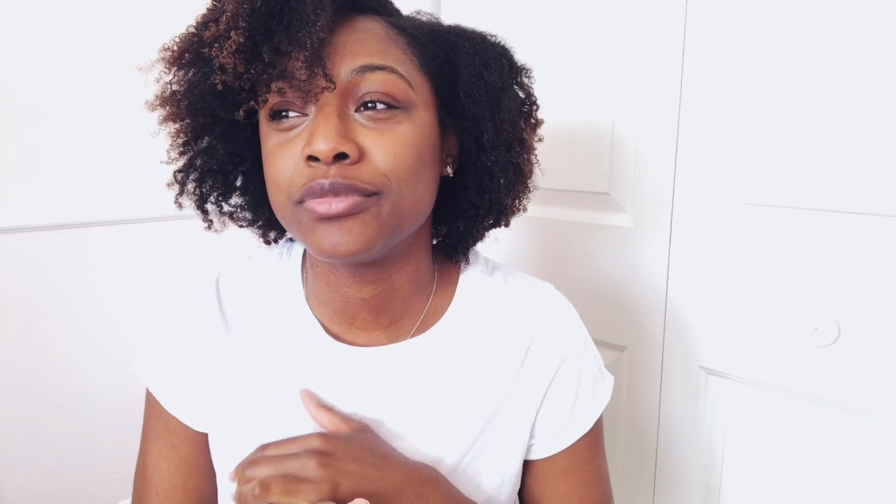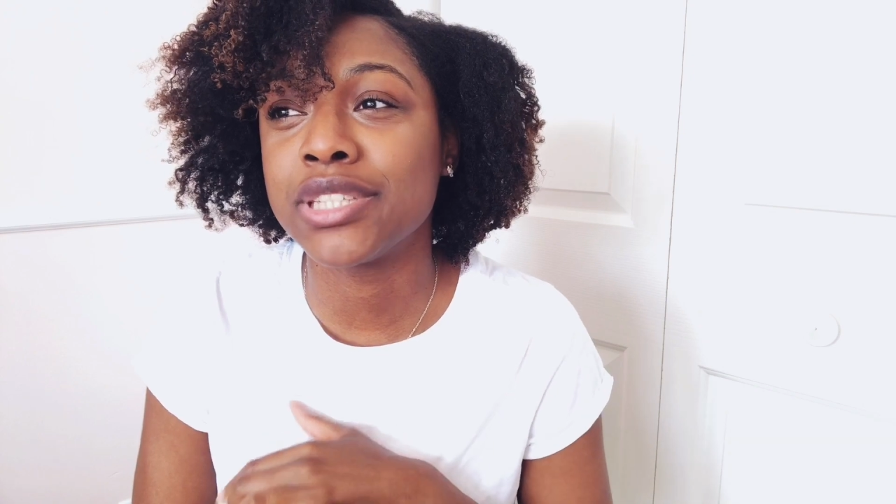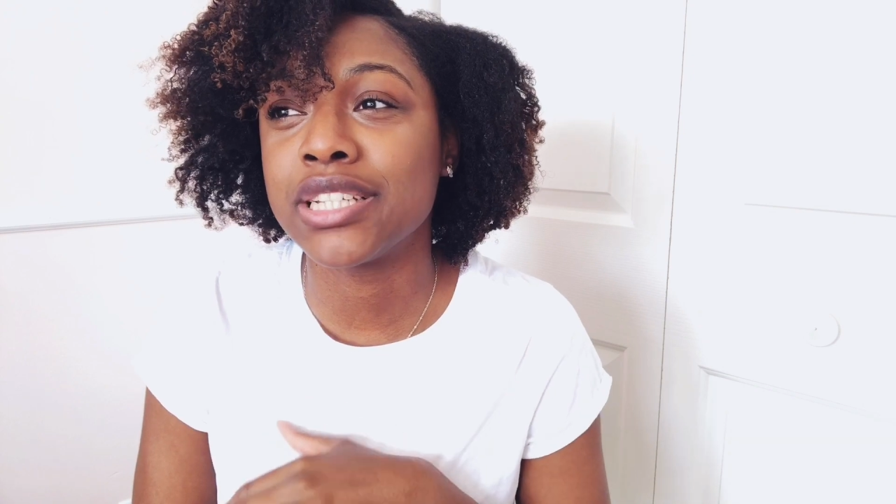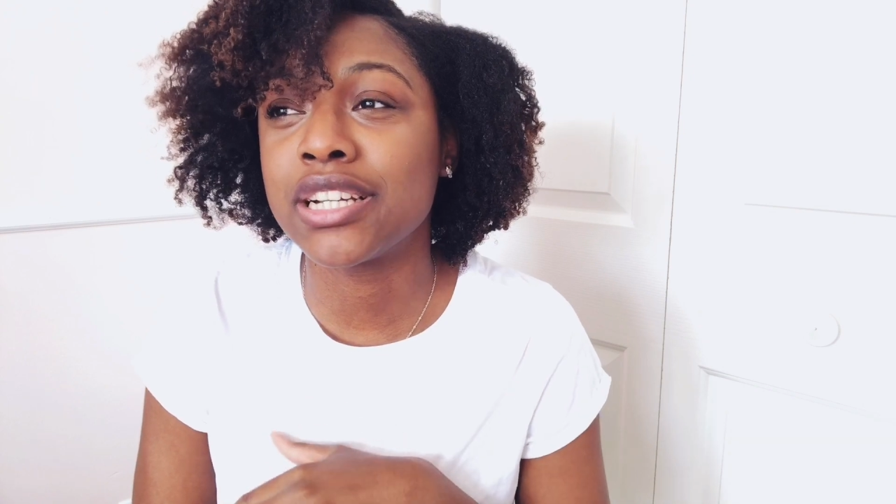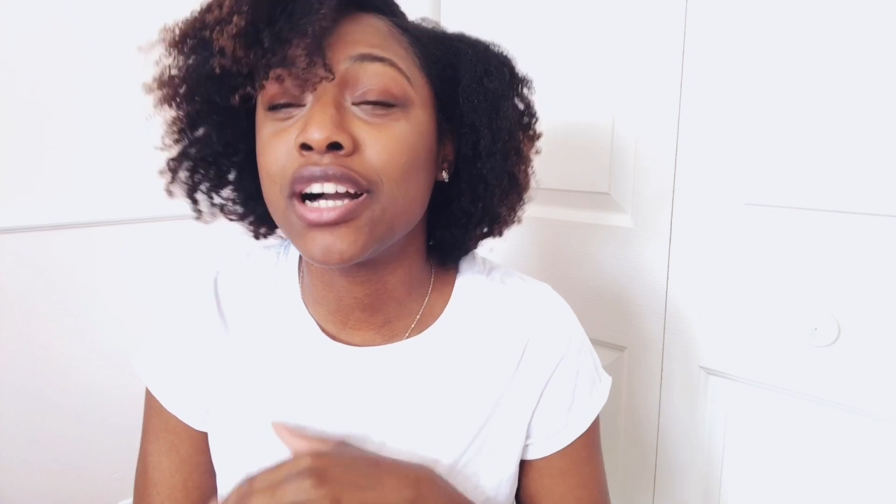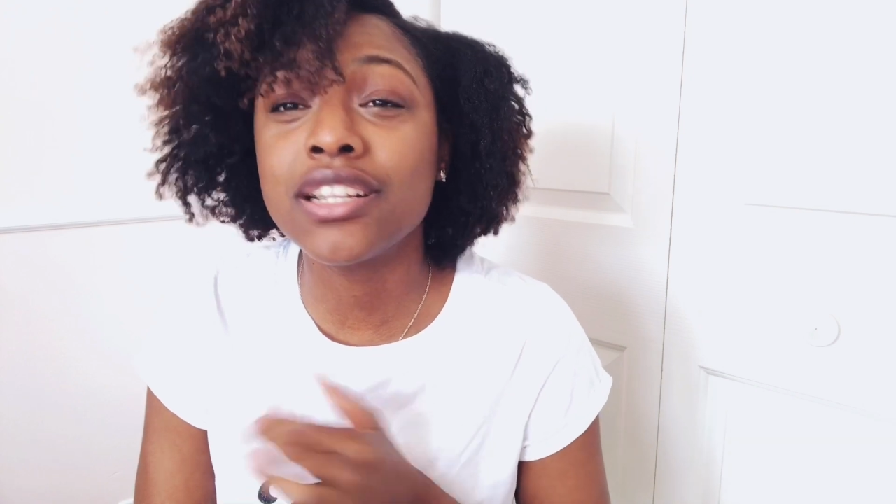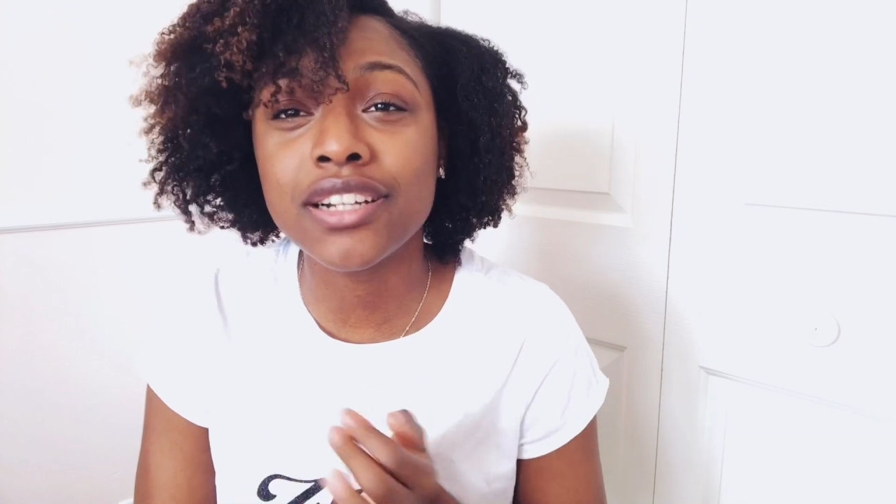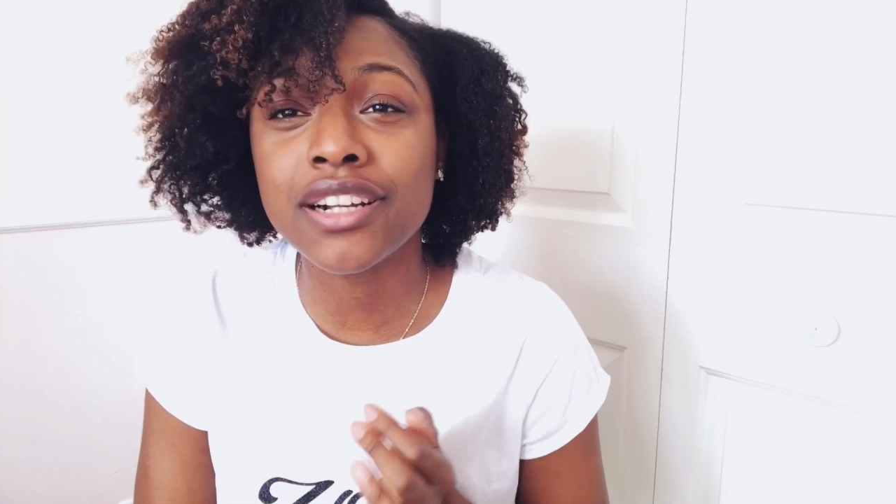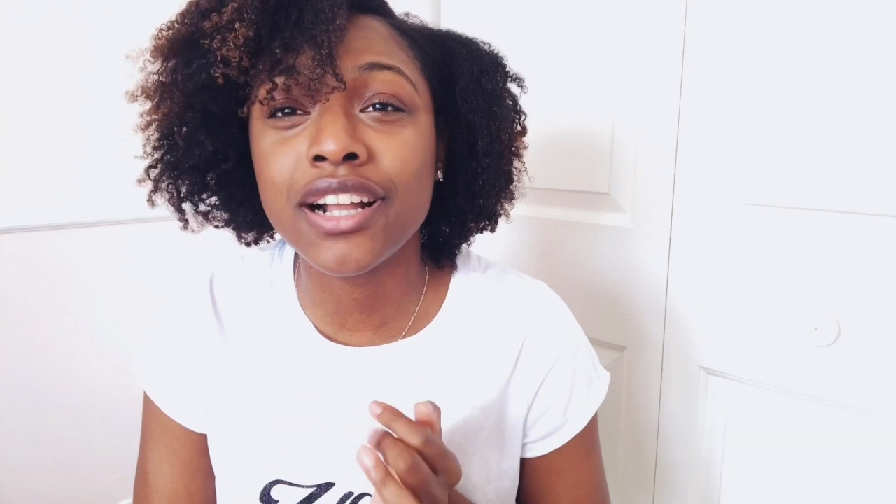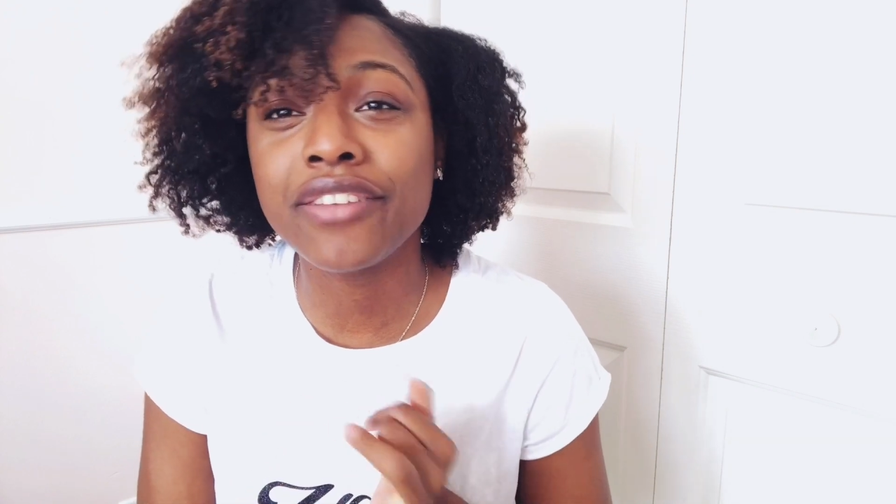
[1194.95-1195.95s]
the
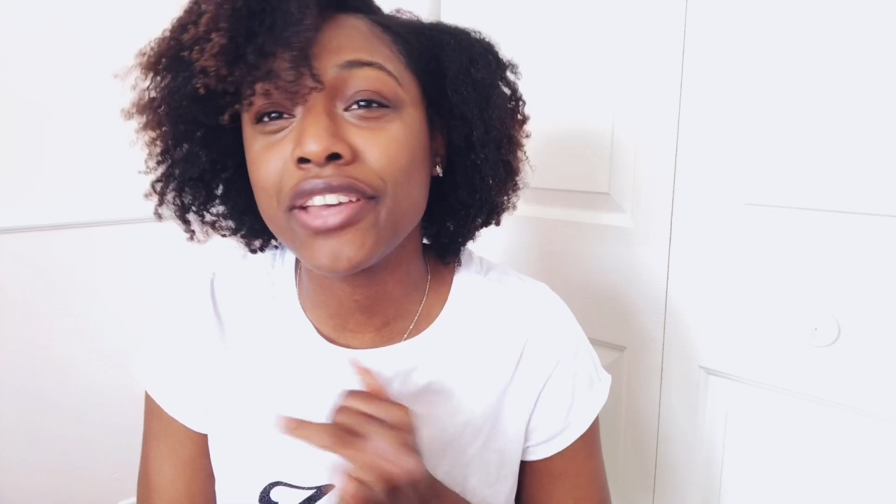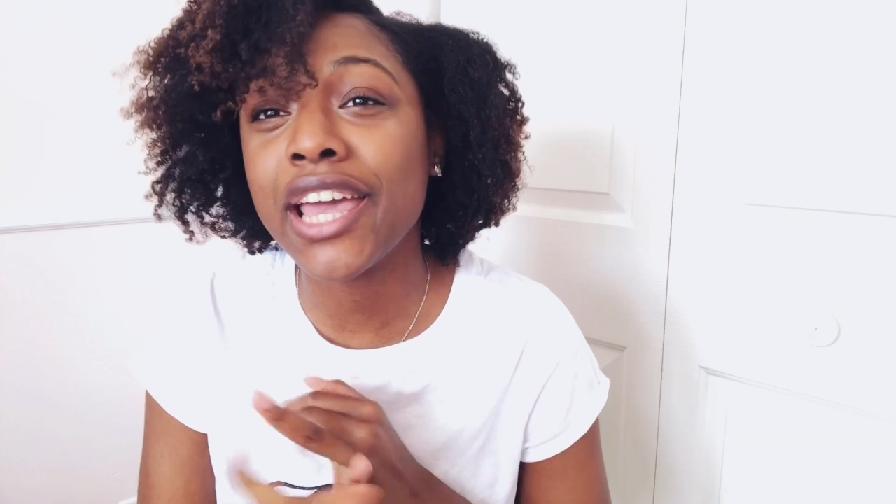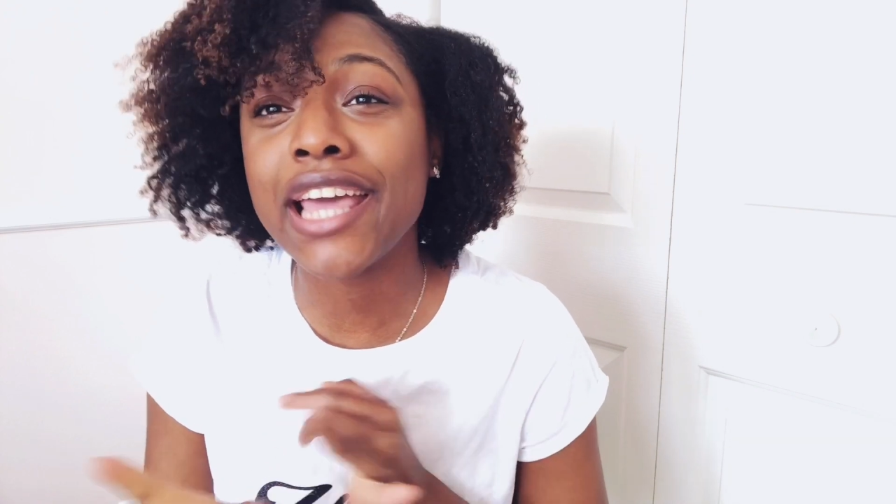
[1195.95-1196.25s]
color of it,